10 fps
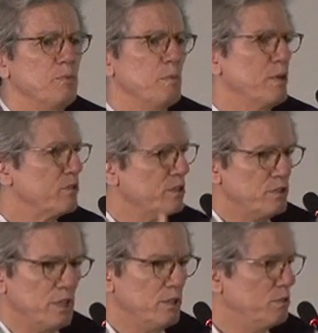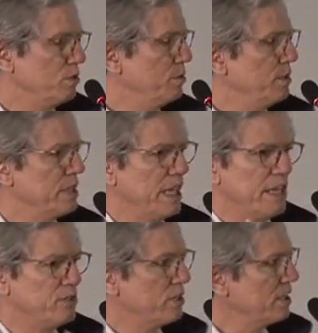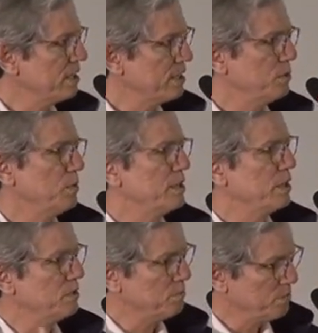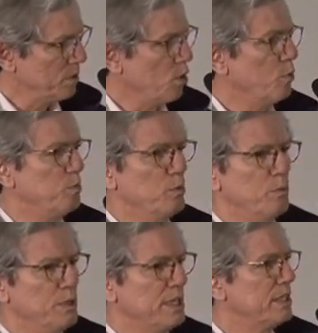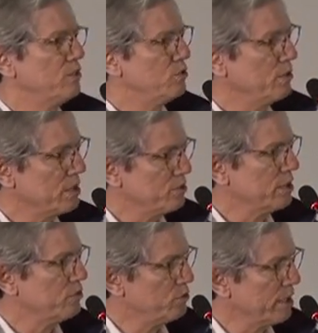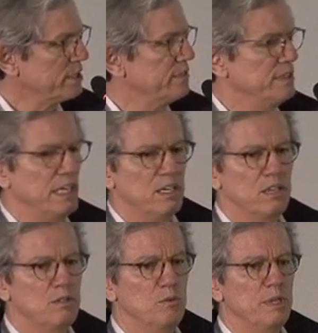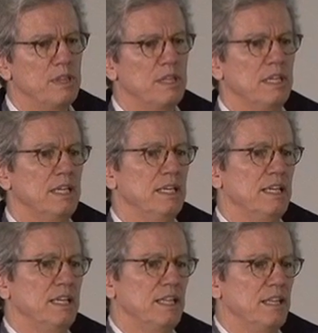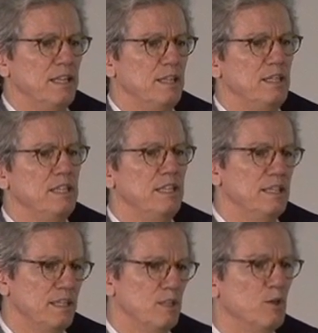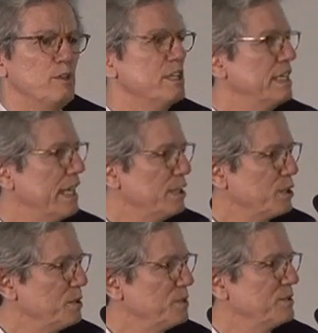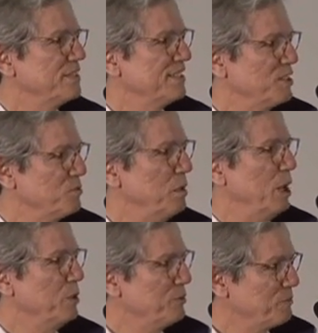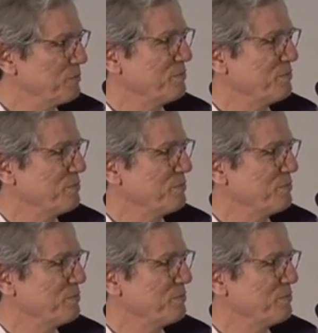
The BRICS continue to engage in what they hope will be a constructive dialogue with the North Atlantic powers.